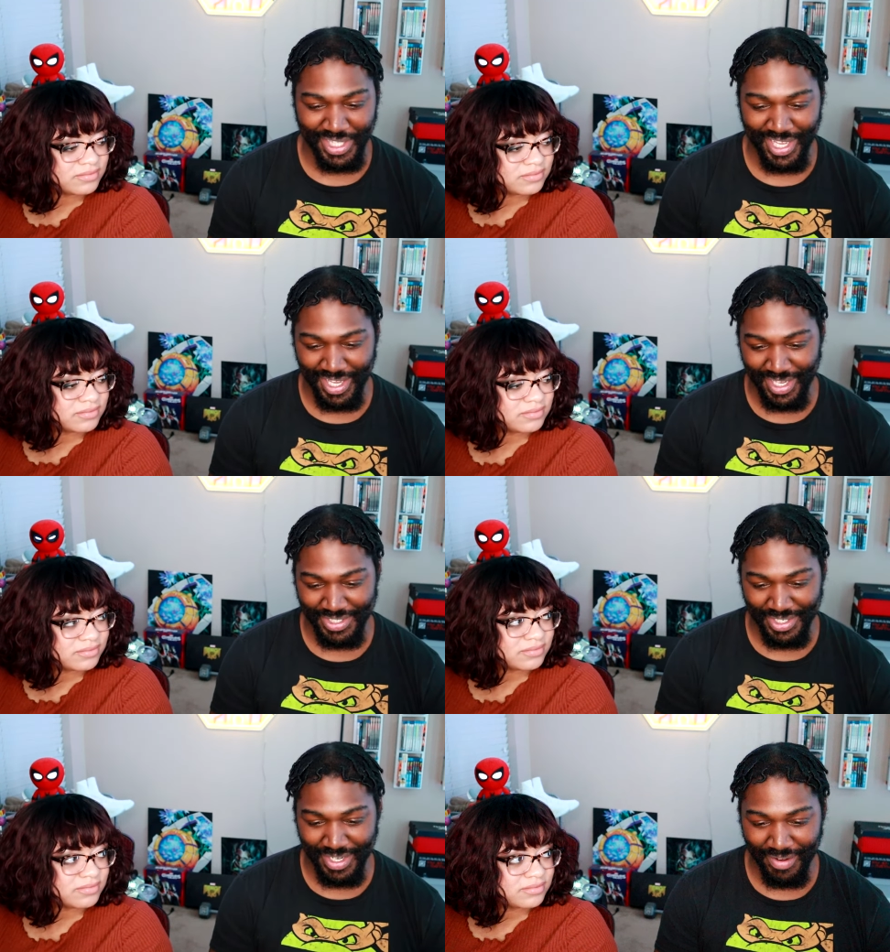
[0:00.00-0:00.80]

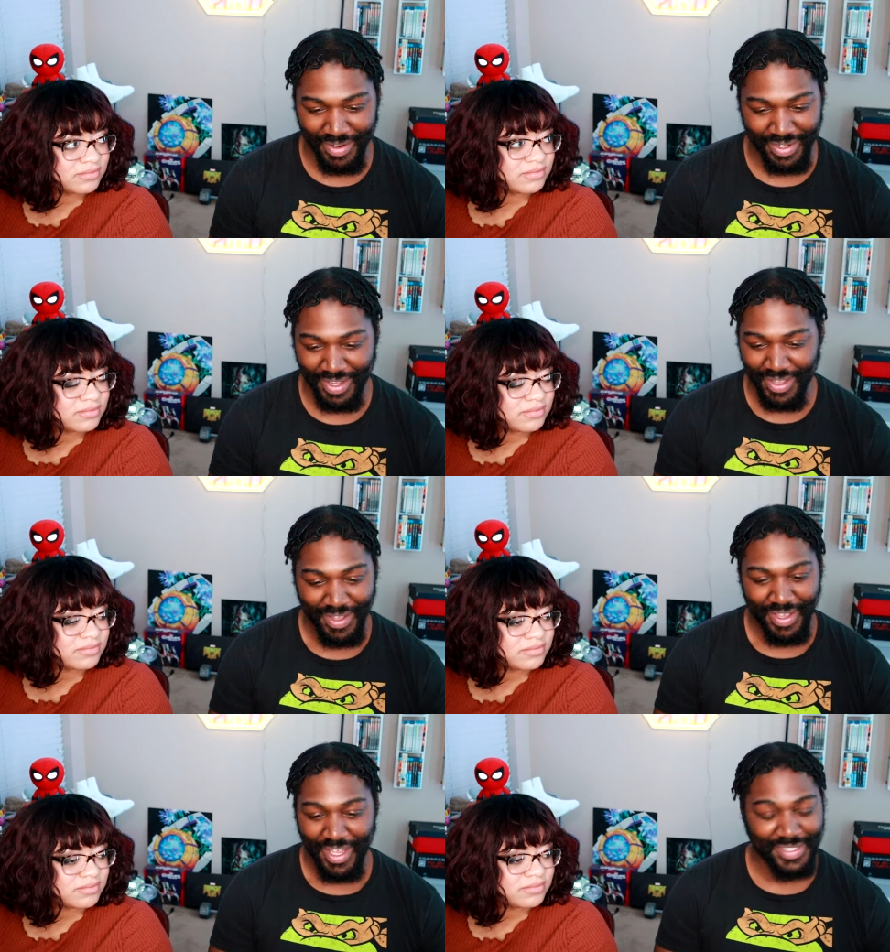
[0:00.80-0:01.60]
Speaker 1: things, you know. And
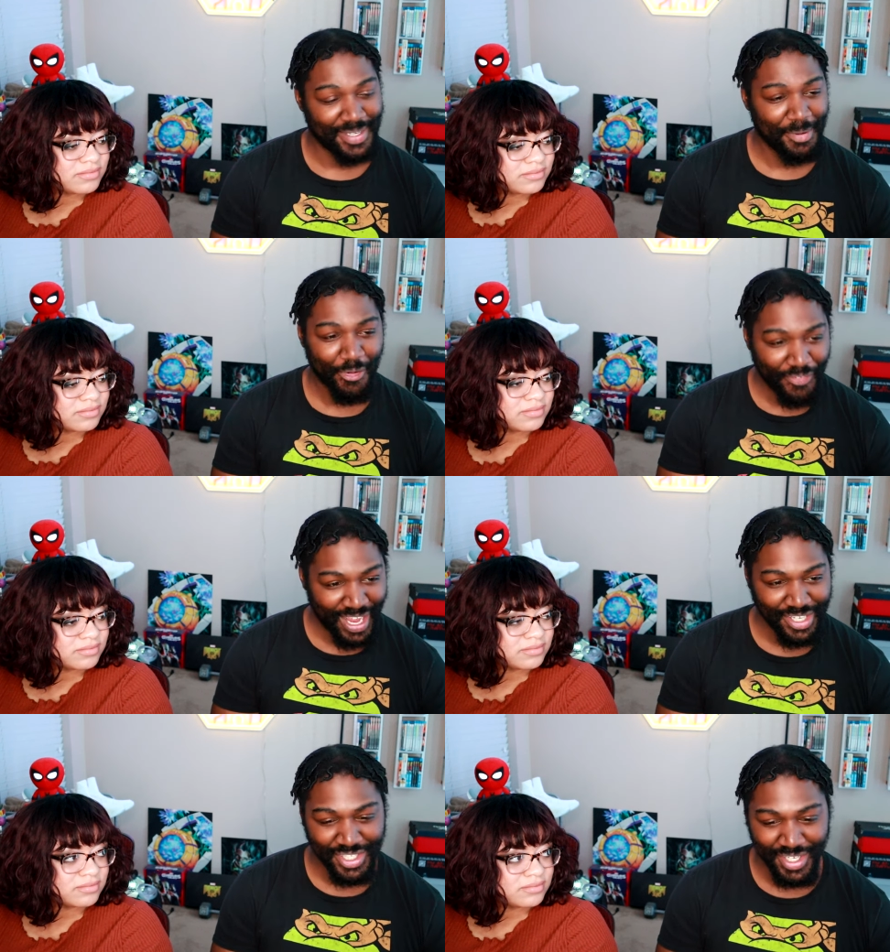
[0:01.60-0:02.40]
in typical
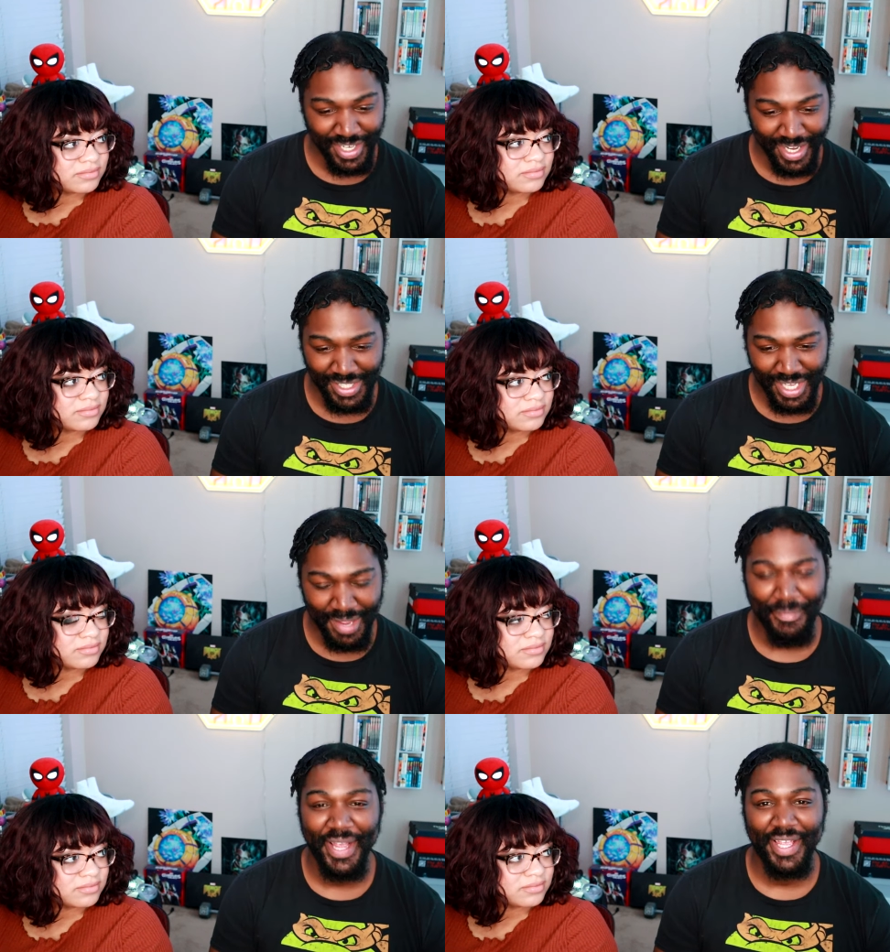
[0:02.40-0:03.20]
fashion,
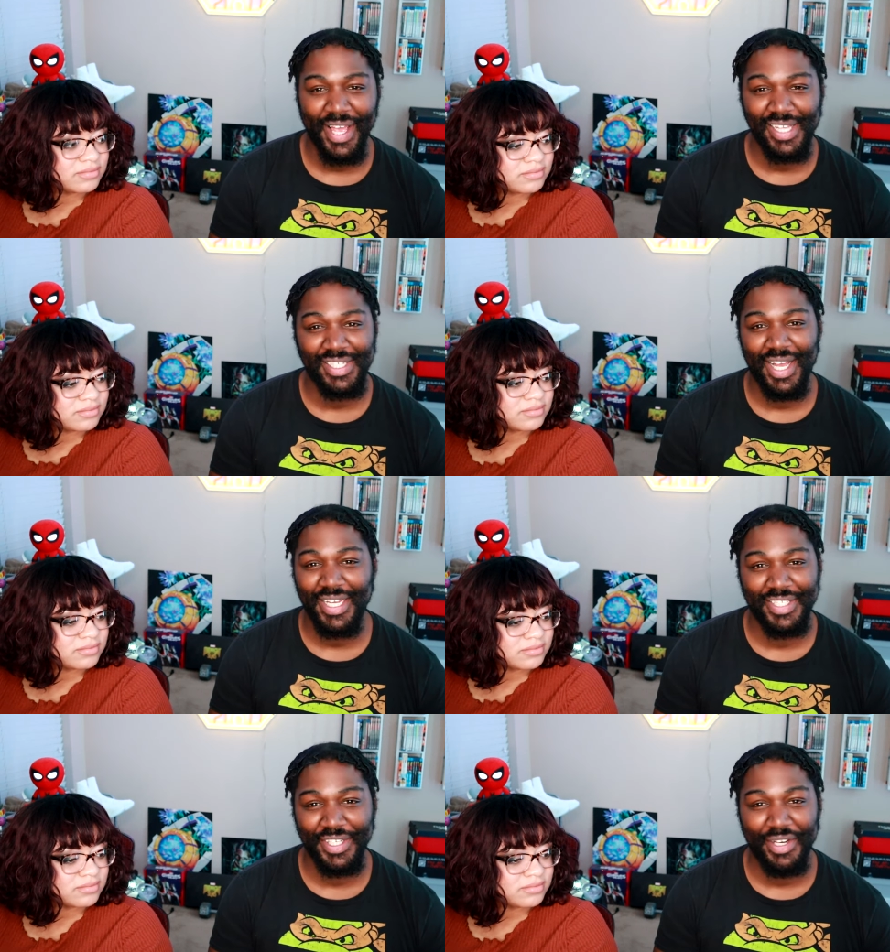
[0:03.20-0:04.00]
anytime Mikey has an
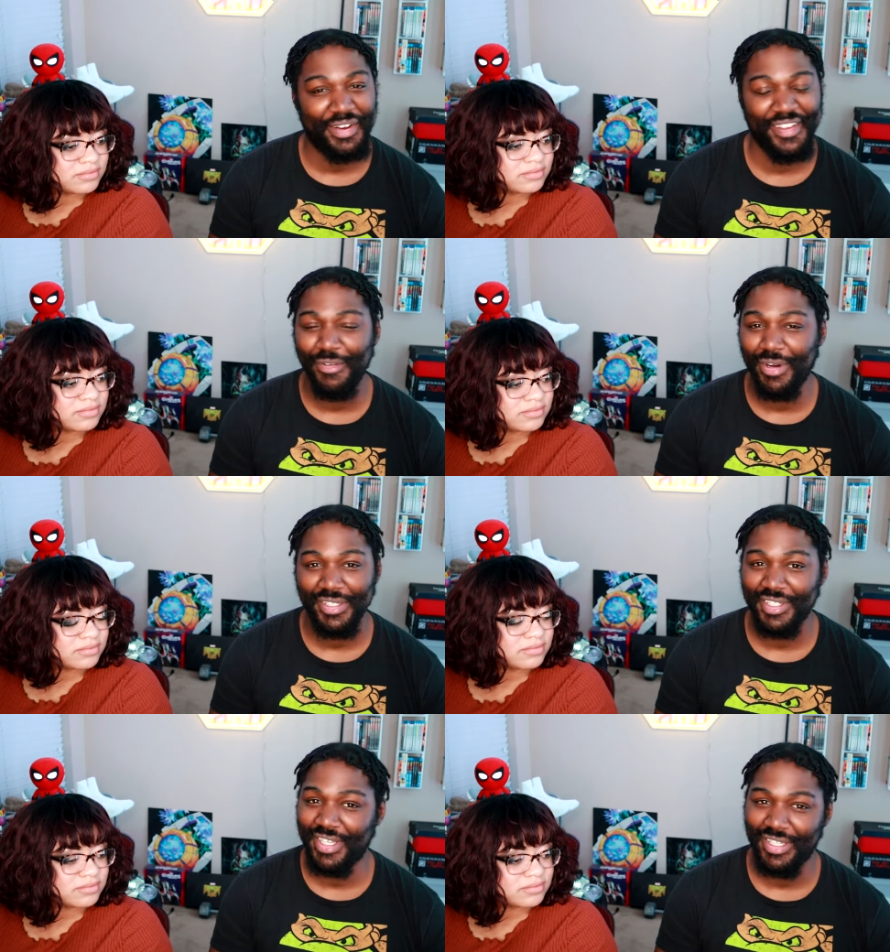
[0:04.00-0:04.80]
idea or he
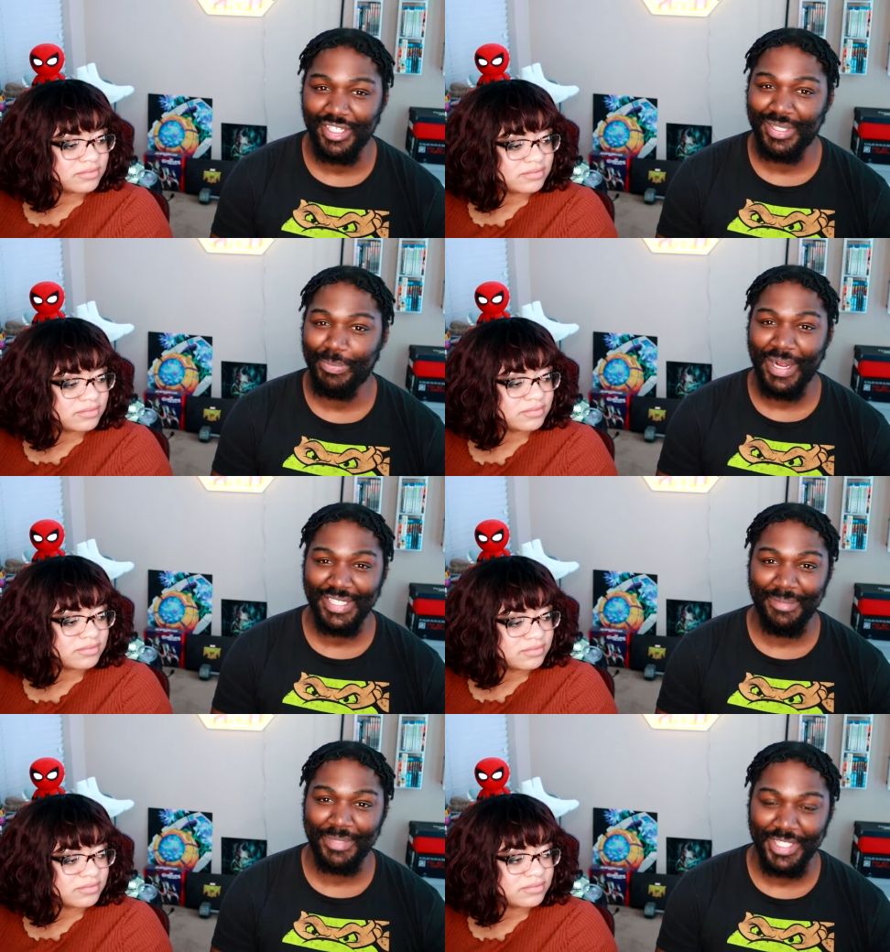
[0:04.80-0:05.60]
wants to just
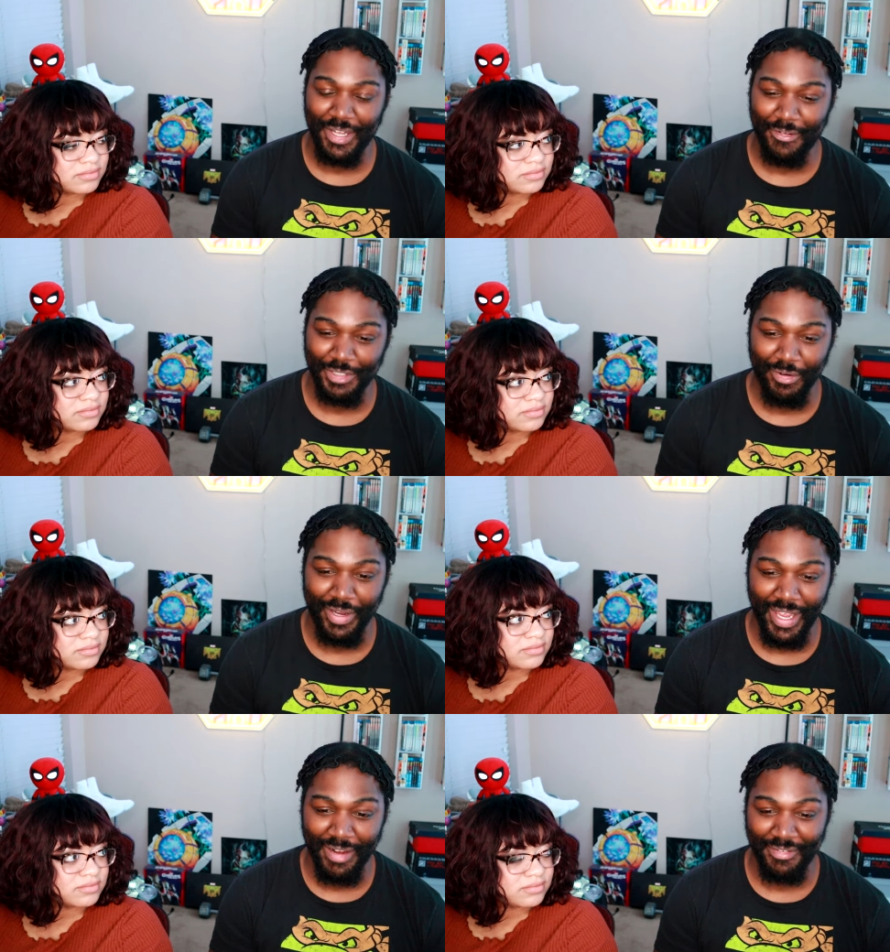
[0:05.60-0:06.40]
express himself
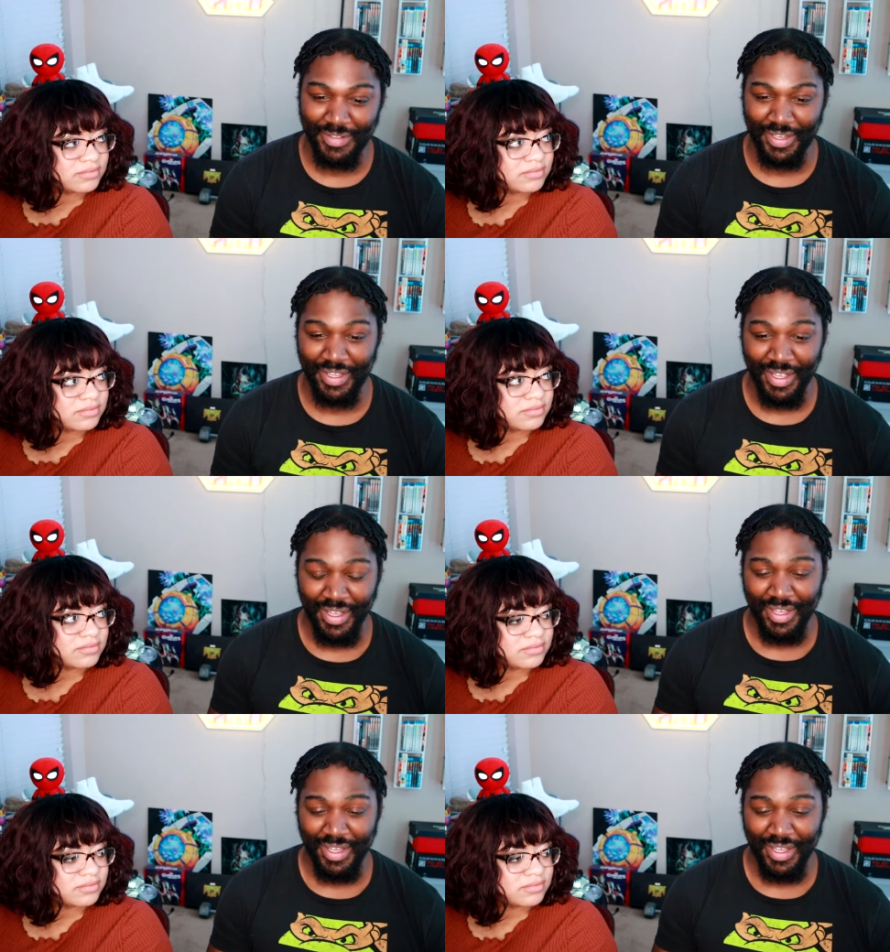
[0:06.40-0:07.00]
creatively,